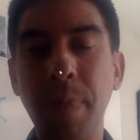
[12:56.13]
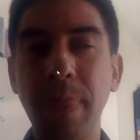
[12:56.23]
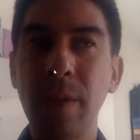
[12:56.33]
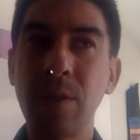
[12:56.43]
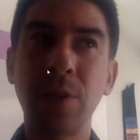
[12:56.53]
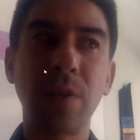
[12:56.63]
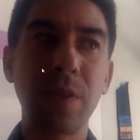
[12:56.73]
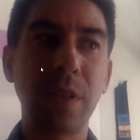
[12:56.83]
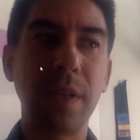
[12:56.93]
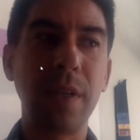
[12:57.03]
There's also the
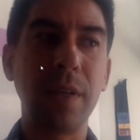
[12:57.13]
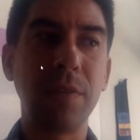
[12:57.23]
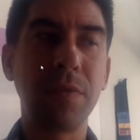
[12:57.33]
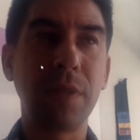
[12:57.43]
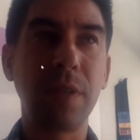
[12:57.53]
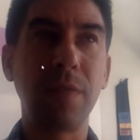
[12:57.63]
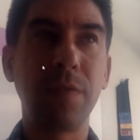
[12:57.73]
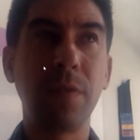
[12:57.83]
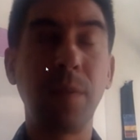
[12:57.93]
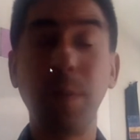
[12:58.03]
study of
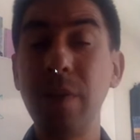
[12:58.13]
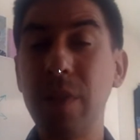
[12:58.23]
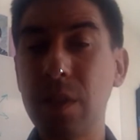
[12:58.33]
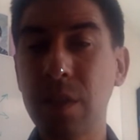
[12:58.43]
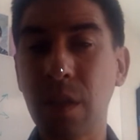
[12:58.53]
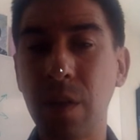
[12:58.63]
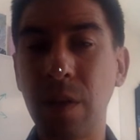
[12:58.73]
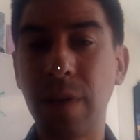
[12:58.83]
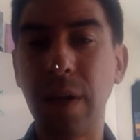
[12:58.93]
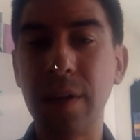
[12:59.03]
the previous
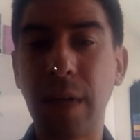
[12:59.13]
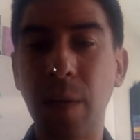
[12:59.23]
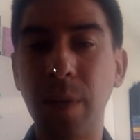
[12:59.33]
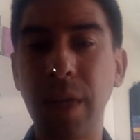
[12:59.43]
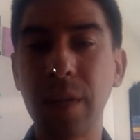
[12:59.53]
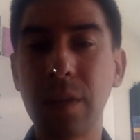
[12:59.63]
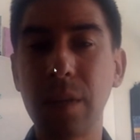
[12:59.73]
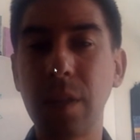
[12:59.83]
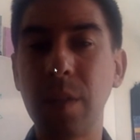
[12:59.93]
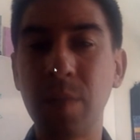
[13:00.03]
coronavirus
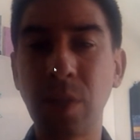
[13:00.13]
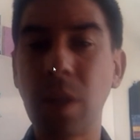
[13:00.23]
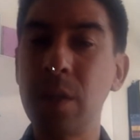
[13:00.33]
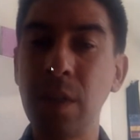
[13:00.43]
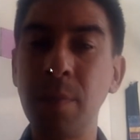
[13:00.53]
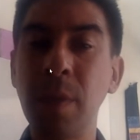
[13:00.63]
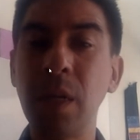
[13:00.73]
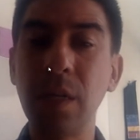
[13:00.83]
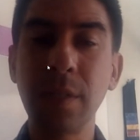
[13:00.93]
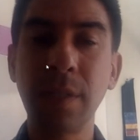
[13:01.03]
outbreaks, SARS and
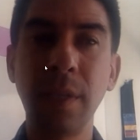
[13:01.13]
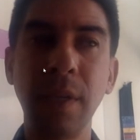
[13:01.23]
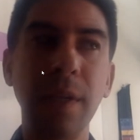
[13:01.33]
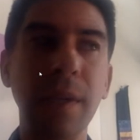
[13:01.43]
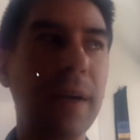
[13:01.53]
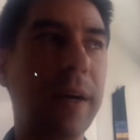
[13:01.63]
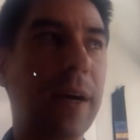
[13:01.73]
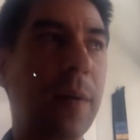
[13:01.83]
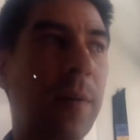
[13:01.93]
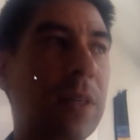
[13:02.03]
MERS,
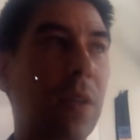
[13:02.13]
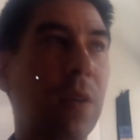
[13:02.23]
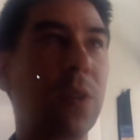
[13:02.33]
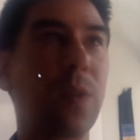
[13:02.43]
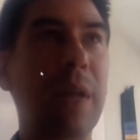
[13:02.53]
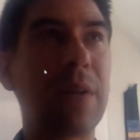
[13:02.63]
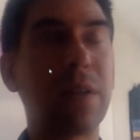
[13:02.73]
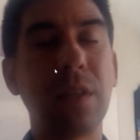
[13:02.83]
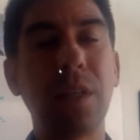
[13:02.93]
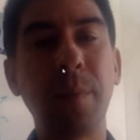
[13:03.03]
which has also allowed us
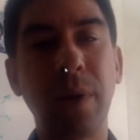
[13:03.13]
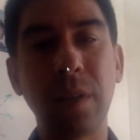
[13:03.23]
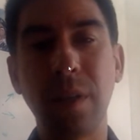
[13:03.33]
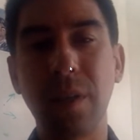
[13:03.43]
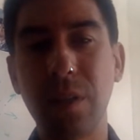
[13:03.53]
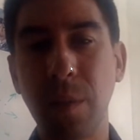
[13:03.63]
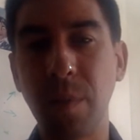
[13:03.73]
to jump onto the ship a